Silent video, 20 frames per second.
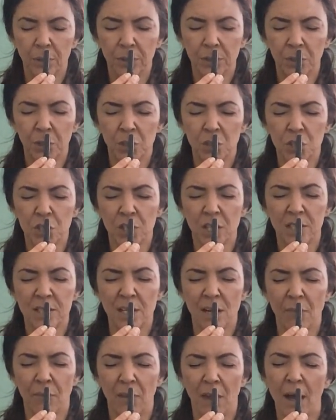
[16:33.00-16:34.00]
You can shut
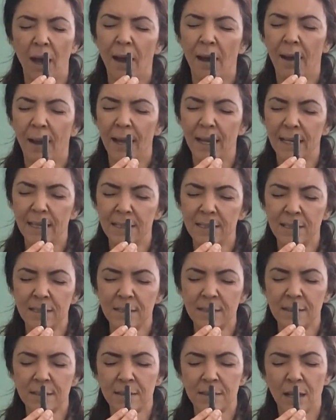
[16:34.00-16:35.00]
down the
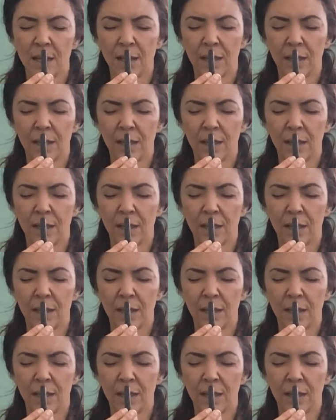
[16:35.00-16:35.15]
eyes.